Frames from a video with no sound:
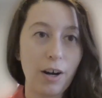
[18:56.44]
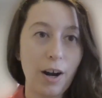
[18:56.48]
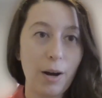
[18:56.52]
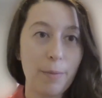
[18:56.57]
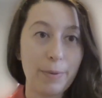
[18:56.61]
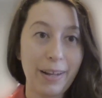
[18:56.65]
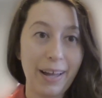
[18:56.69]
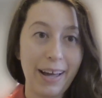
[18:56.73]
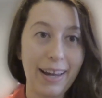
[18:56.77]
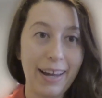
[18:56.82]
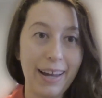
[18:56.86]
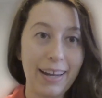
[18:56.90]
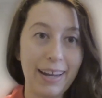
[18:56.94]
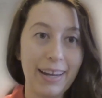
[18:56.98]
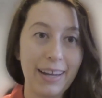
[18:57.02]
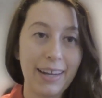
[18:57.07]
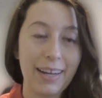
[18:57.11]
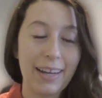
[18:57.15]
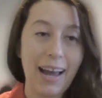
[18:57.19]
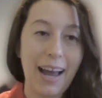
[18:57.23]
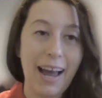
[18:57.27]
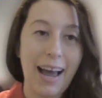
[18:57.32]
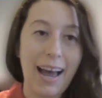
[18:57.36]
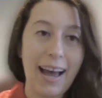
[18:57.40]
applying
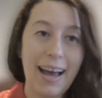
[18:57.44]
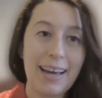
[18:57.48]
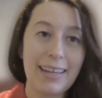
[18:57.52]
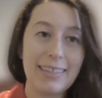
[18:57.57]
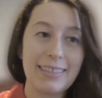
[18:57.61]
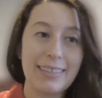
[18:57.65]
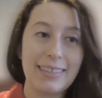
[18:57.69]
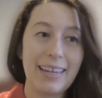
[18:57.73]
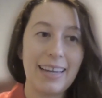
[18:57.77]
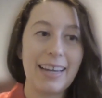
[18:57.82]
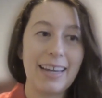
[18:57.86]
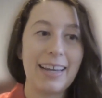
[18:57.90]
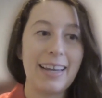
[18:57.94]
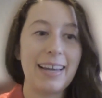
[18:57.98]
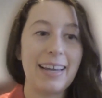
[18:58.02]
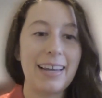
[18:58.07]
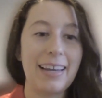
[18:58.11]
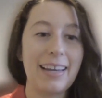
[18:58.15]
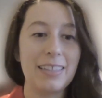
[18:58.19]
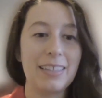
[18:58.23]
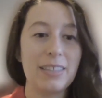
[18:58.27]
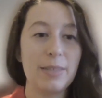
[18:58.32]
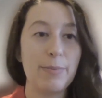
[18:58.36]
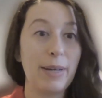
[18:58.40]
as
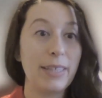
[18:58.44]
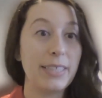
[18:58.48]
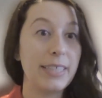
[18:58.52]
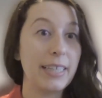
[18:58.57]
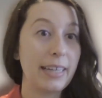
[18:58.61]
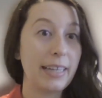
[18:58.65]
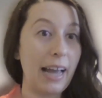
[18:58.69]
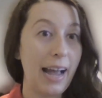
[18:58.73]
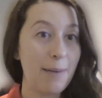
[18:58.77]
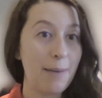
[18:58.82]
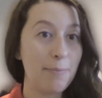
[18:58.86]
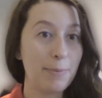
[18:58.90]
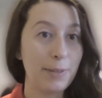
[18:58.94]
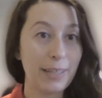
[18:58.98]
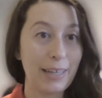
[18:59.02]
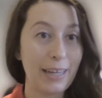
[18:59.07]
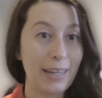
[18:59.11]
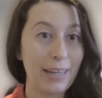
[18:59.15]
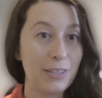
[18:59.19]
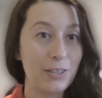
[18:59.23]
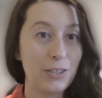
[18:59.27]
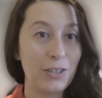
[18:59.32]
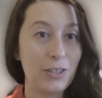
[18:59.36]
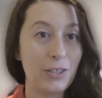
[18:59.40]
a domestic
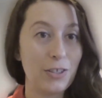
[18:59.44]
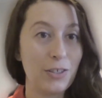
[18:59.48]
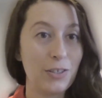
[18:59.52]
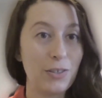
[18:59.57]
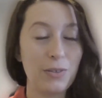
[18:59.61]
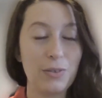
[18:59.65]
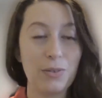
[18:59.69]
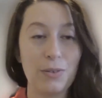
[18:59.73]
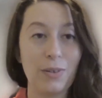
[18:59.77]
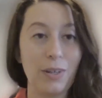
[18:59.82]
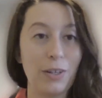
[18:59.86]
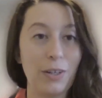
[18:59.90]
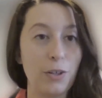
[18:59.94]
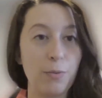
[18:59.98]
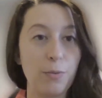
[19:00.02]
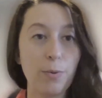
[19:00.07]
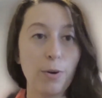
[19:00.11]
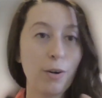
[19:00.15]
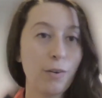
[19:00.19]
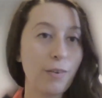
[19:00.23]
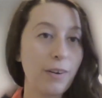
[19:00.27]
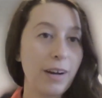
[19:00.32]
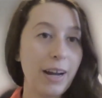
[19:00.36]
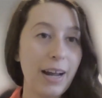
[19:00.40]
applicant to a new
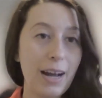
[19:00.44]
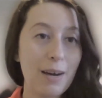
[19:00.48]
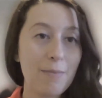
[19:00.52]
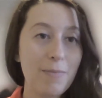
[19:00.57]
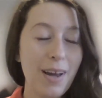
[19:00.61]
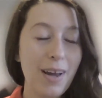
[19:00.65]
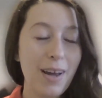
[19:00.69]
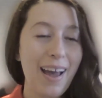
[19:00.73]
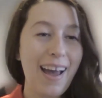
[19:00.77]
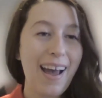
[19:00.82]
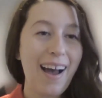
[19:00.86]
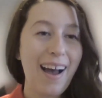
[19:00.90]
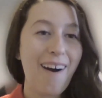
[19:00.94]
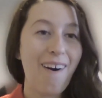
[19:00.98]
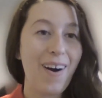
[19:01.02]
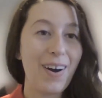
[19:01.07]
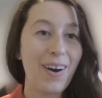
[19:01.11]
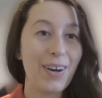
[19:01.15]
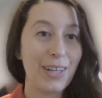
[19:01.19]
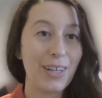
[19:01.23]
program on